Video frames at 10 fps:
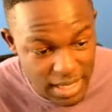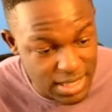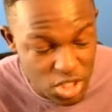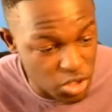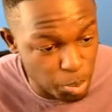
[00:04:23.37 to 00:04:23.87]
He
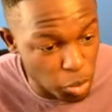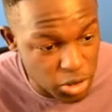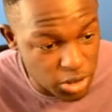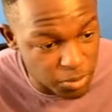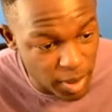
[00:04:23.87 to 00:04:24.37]
just
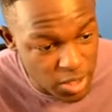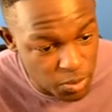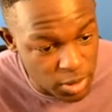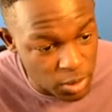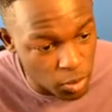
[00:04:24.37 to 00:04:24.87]
pushes past
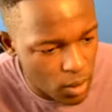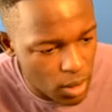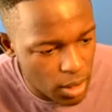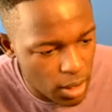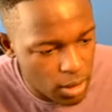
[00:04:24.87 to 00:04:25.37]
people.
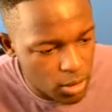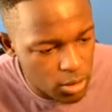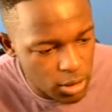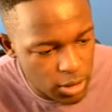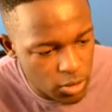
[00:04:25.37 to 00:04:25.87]
Okay.
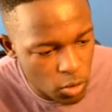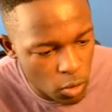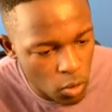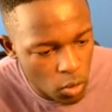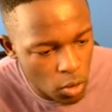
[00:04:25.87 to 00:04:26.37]
Toliso.
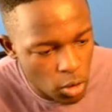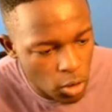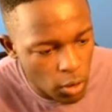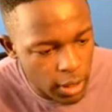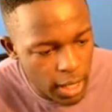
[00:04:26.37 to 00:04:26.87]

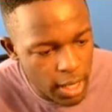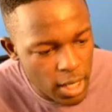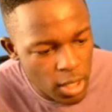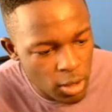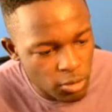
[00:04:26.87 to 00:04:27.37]
Okay.
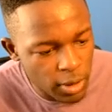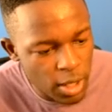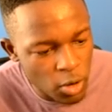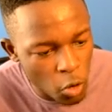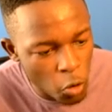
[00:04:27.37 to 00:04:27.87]

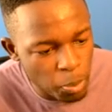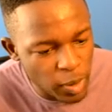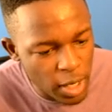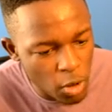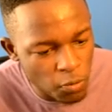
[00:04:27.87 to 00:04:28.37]
Freaking goal
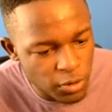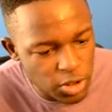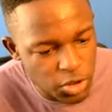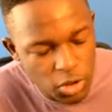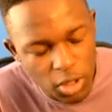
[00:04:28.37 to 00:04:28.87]
player going for the
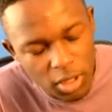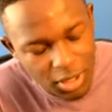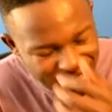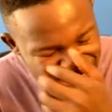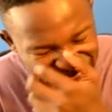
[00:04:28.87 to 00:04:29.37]
shot.
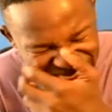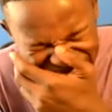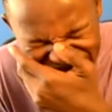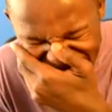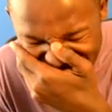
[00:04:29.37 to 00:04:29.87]

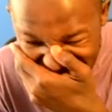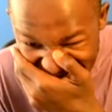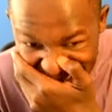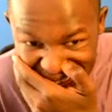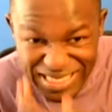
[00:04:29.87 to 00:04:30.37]
Ah.
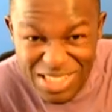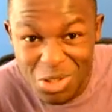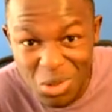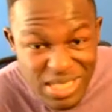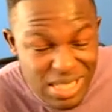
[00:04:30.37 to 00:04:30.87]
He's
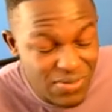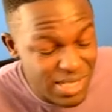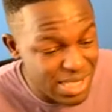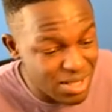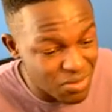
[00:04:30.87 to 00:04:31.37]
only
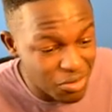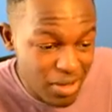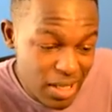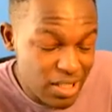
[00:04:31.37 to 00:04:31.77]
77 rated.